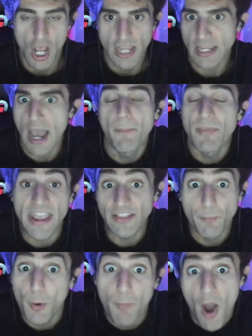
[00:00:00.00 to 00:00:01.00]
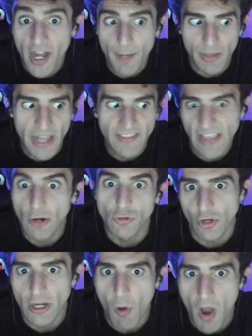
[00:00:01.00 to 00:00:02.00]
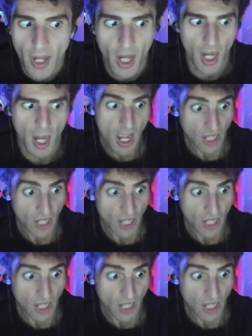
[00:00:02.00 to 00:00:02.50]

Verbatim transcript: Yup, in the bubonic plague, they don't drink water.